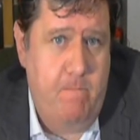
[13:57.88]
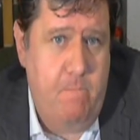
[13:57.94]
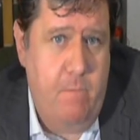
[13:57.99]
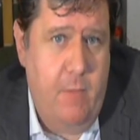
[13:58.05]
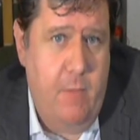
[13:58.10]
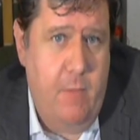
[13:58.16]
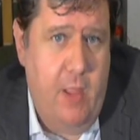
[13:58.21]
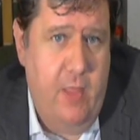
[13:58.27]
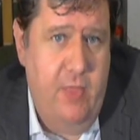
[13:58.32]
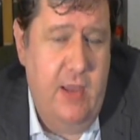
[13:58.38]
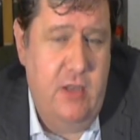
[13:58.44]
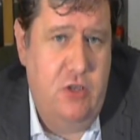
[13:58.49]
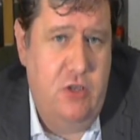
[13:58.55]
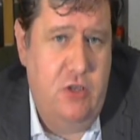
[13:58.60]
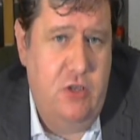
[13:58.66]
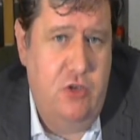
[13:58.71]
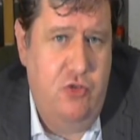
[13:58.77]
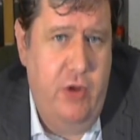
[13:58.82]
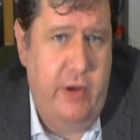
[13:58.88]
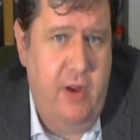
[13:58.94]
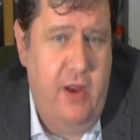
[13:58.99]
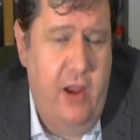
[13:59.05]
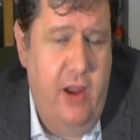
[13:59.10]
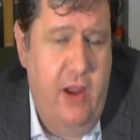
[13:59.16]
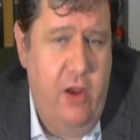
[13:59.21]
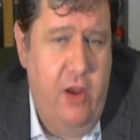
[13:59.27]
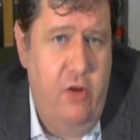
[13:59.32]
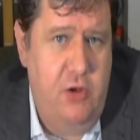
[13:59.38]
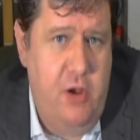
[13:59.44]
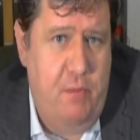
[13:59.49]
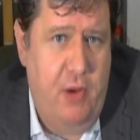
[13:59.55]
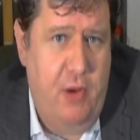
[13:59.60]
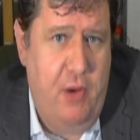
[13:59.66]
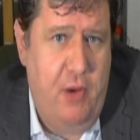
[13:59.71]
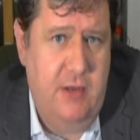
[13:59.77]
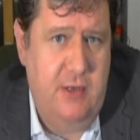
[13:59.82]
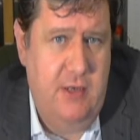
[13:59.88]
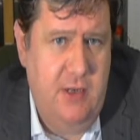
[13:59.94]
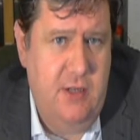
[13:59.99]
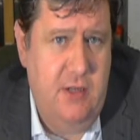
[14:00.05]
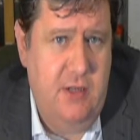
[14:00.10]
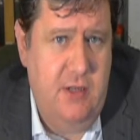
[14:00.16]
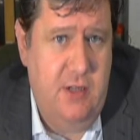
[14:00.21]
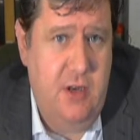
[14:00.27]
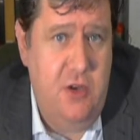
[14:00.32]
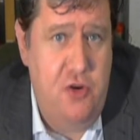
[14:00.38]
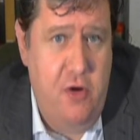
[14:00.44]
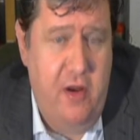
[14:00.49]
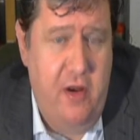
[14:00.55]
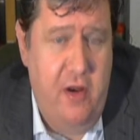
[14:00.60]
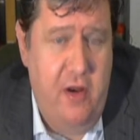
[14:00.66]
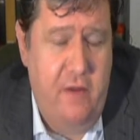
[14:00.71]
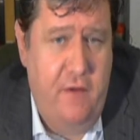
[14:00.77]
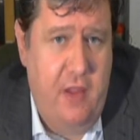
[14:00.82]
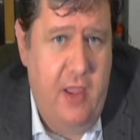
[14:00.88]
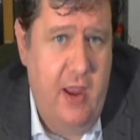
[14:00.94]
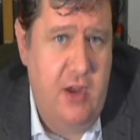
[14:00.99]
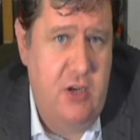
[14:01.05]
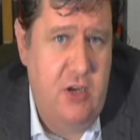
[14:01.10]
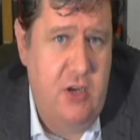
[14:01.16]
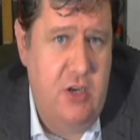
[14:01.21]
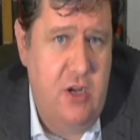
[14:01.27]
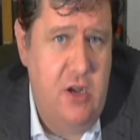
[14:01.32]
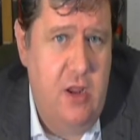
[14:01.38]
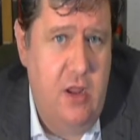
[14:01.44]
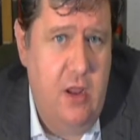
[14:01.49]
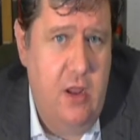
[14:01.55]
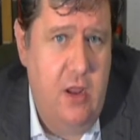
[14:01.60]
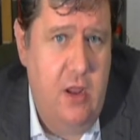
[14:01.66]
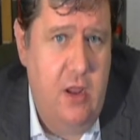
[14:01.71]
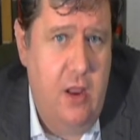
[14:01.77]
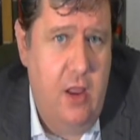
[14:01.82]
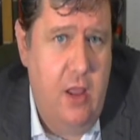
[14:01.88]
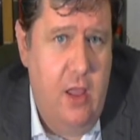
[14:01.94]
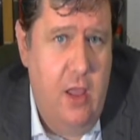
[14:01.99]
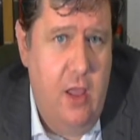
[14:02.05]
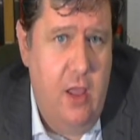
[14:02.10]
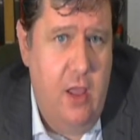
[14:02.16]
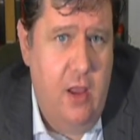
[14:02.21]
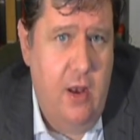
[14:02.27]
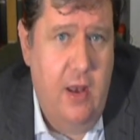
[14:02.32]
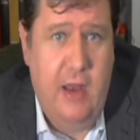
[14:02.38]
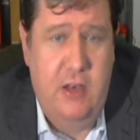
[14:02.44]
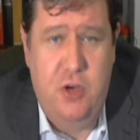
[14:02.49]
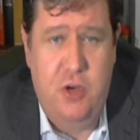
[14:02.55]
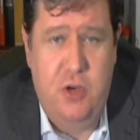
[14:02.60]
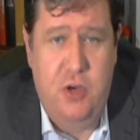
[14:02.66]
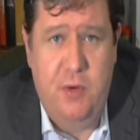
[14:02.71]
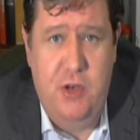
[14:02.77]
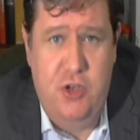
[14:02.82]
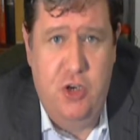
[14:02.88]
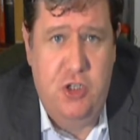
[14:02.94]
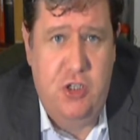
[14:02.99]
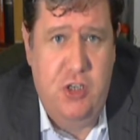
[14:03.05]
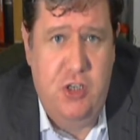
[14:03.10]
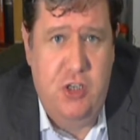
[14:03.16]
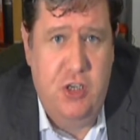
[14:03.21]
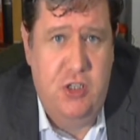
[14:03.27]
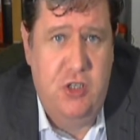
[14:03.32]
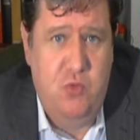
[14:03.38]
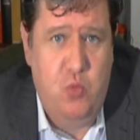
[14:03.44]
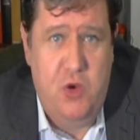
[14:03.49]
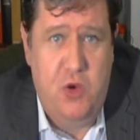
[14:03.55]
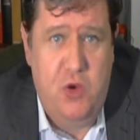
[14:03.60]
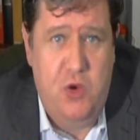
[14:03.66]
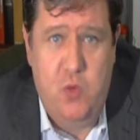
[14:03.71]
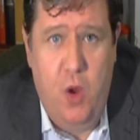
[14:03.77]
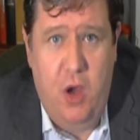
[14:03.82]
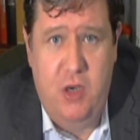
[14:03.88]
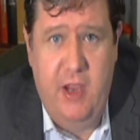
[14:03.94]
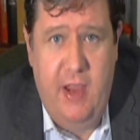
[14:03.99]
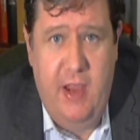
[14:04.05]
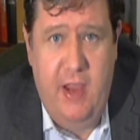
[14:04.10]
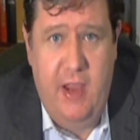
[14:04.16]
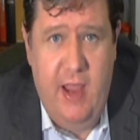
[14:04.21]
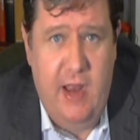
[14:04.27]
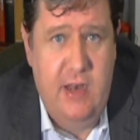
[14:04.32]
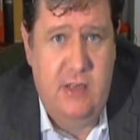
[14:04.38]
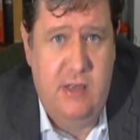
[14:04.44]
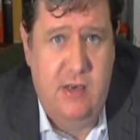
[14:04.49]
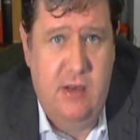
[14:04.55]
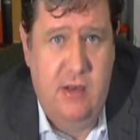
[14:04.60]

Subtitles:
This strict adherence to precedents and juridification led to injustice, which worked against